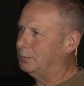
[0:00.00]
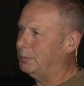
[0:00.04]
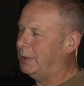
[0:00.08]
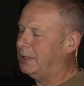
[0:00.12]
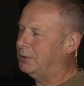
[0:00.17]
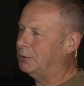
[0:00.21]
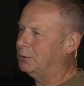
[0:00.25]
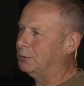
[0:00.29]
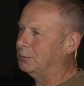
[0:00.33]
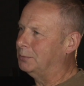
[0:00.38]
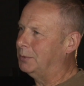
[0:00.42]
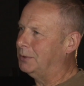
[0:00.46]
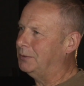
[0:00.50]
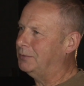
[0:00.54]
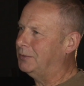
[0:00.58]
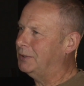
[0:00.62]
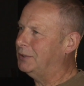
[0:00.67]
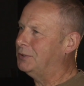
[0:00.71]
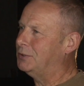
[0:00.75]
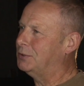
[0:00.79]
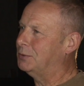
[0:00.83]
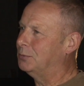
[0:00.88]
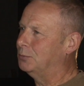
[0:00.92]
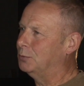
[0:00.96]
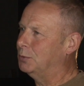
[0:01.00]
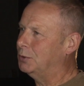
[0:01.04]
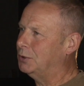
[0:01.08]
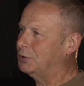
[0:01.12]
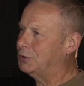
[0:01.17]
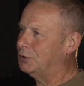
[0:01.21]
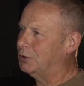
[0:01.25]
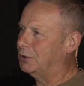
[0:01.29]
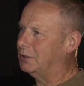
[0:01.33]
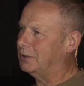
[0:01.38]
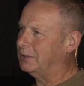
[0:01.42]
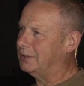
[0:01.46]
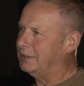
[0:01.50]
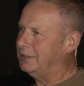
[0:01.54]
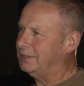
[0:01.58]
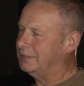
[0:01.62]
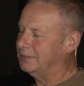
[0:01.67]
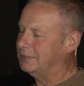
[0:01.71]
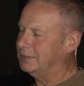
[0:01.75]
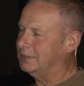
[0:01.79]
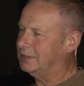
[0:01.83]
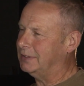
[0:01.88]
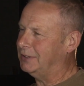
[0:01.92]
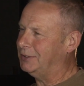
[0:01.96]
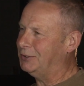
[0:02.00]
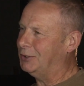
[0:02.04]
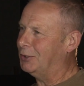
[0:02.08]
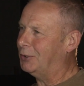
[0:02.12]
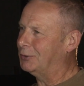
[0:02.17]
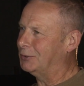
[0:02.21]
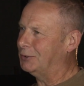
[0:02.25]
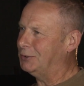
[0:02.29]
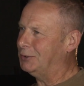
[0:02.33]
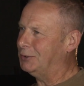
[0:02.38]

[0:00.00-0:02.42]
men who'll be finishing work shortly, and you're a